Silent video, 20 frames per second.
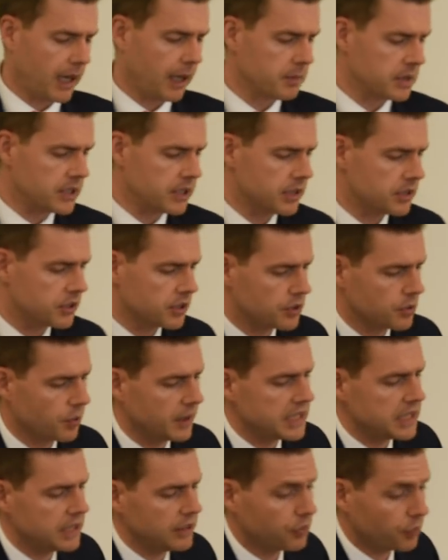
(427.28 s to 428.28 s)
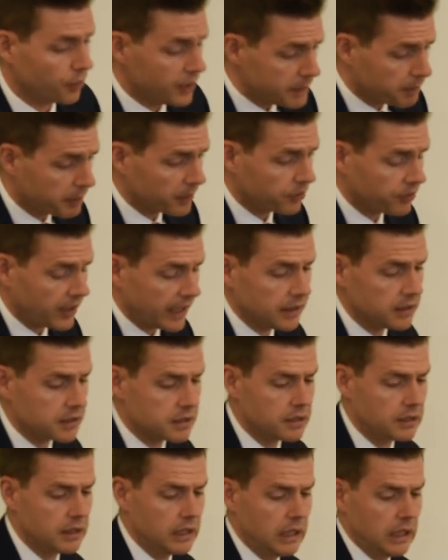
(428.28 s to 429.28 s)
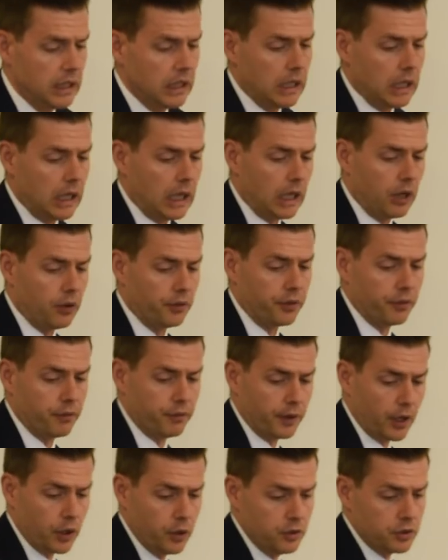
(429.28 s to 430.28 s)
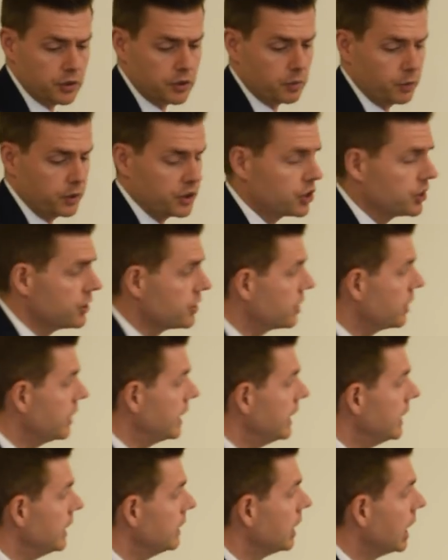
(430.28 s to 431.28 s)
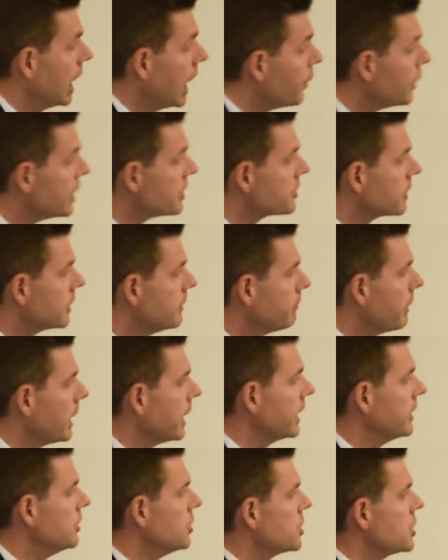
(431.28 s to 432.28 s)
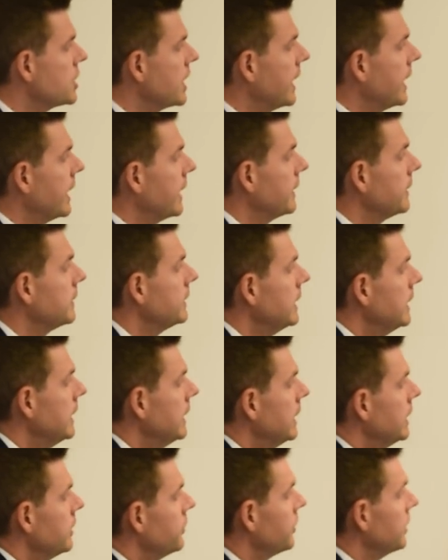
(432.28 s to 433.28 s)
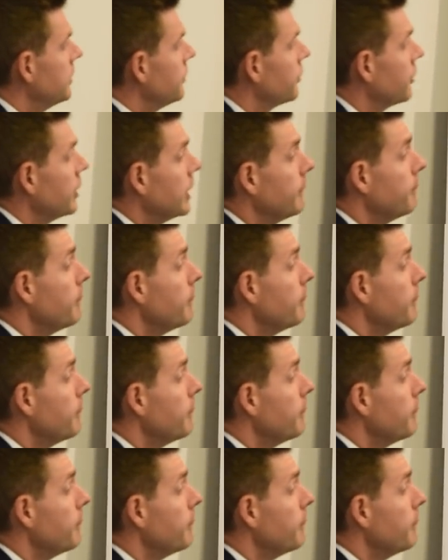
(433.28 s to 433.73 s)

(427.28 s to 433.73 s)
plummeted to 23% of the vote, which is the lowest combined share since the